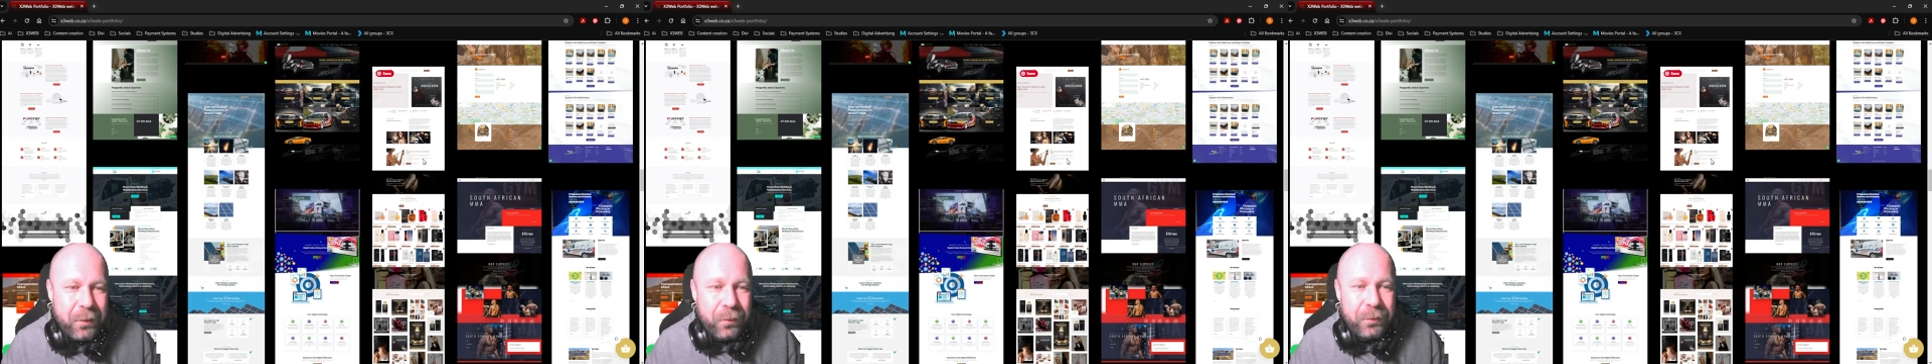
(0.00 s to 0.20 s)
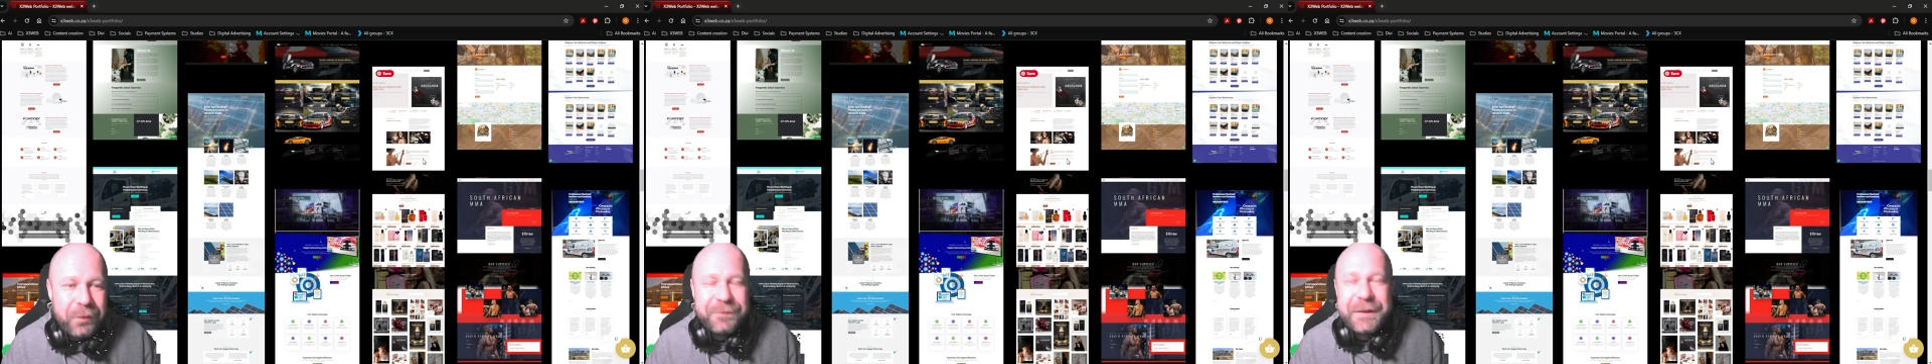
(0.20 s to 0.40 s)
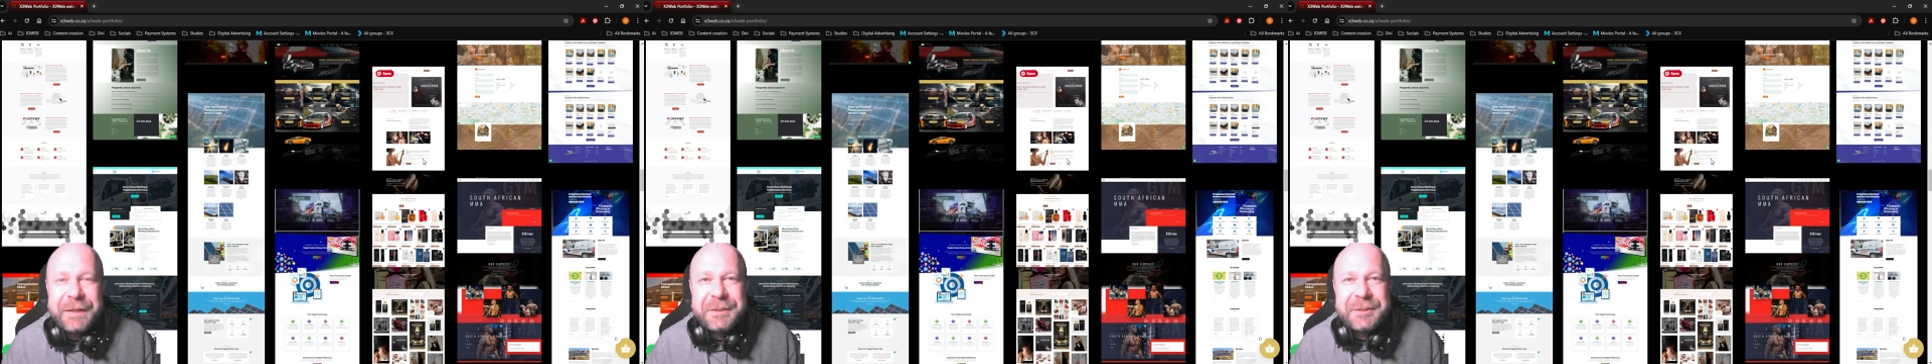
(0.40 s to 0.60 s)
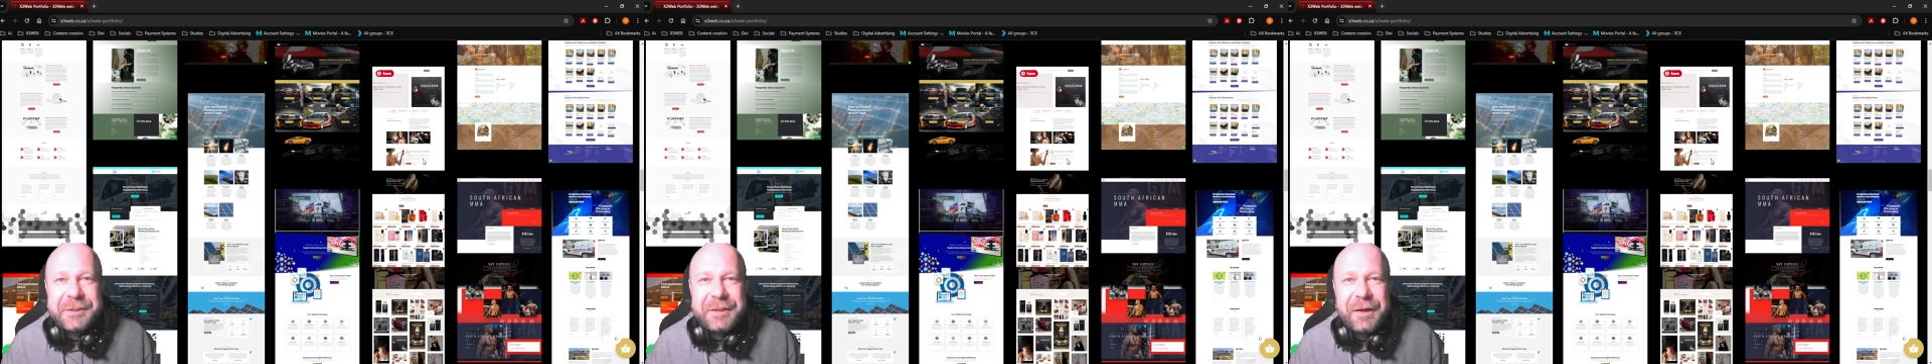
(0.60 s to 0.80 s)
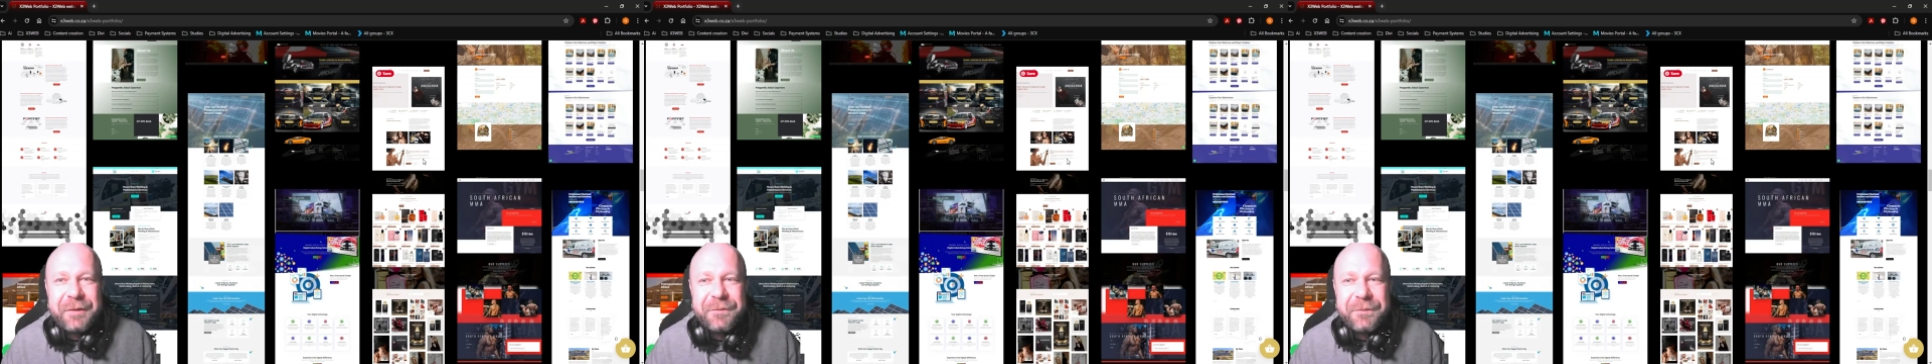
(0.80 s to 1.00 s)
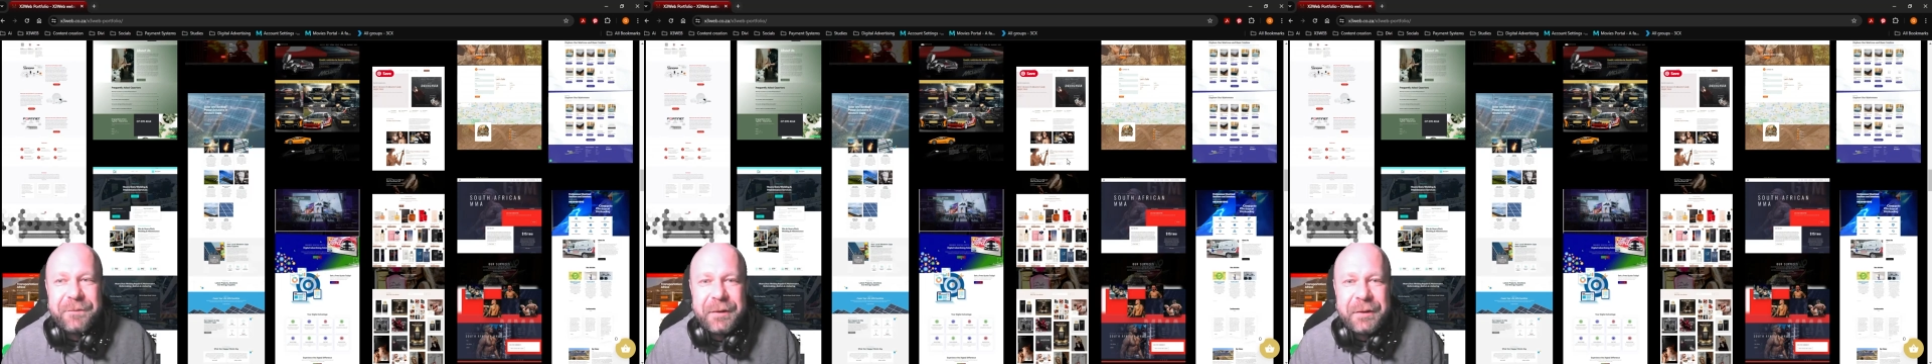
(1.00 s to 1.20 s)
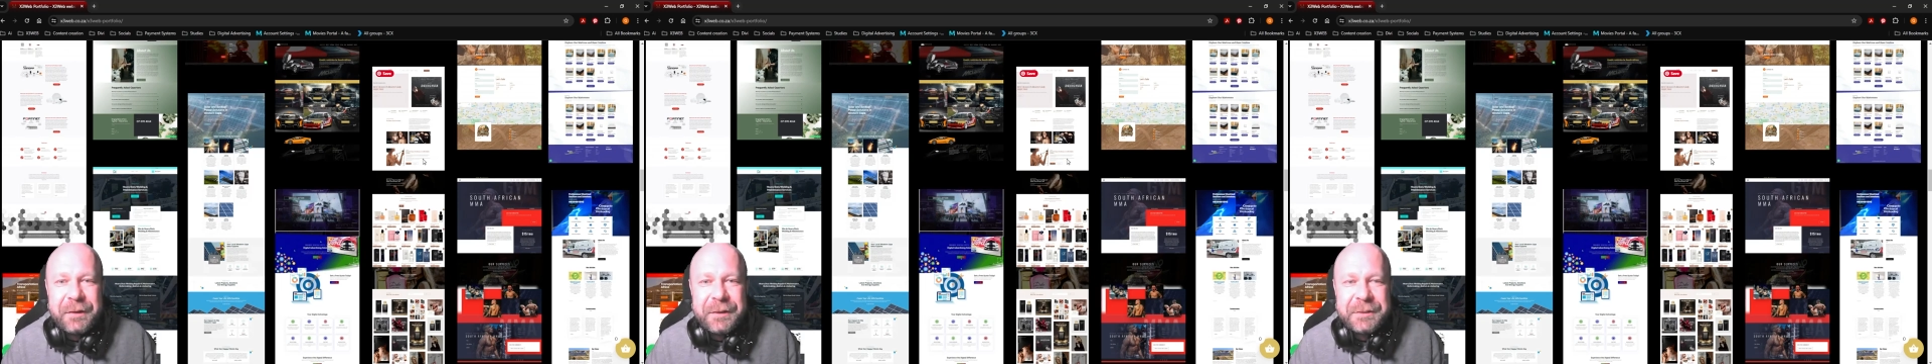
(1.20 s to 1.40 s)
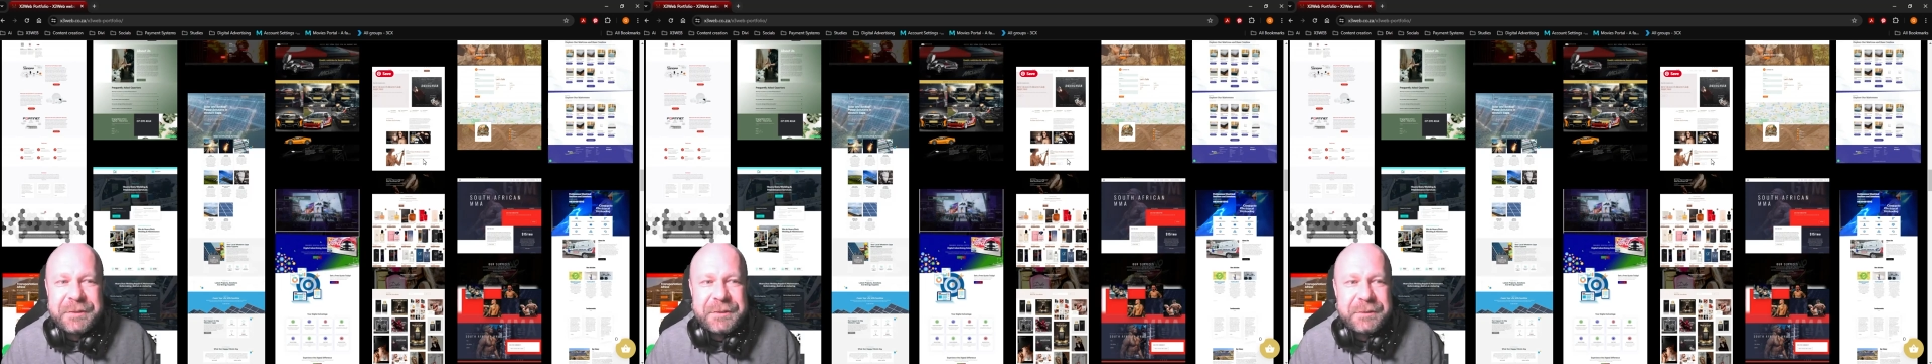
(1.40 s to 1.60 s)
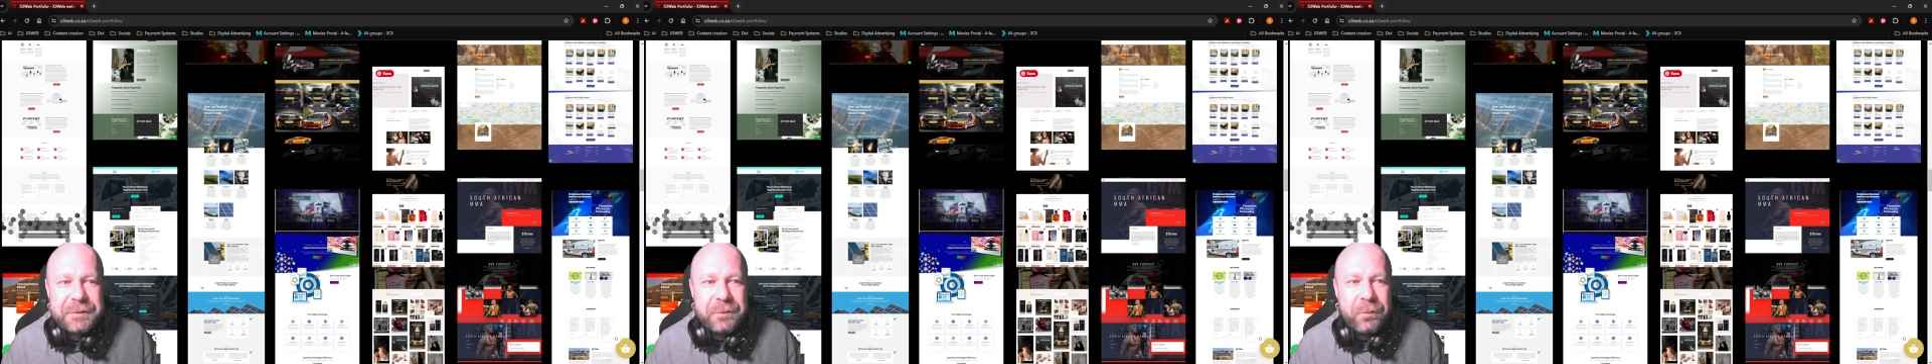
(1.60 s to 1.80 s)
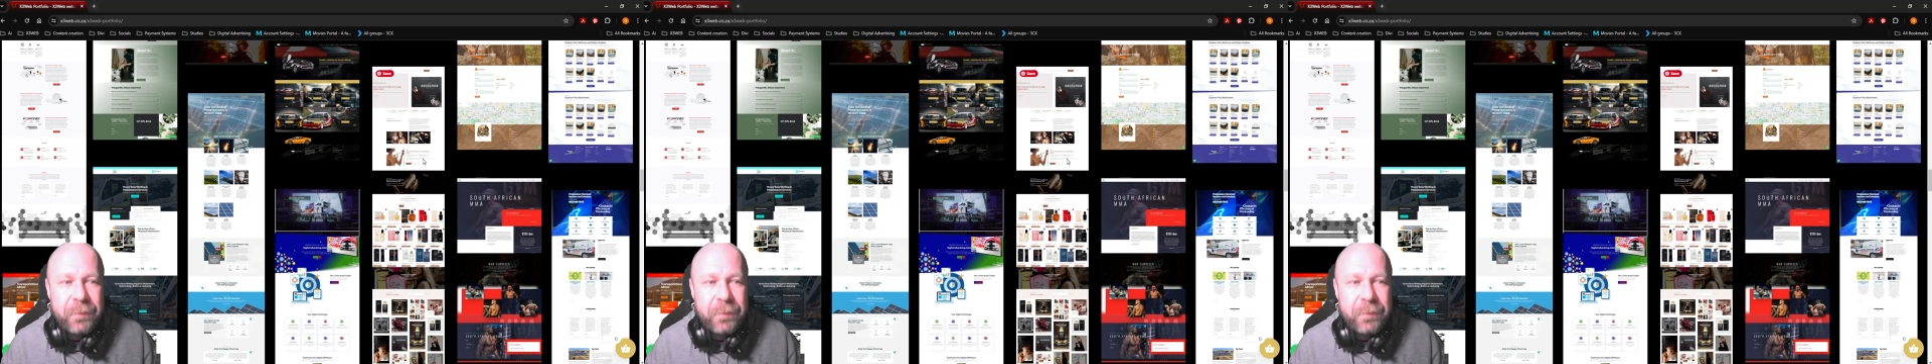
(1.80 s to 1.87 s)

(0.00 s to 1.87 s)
all of that stuff is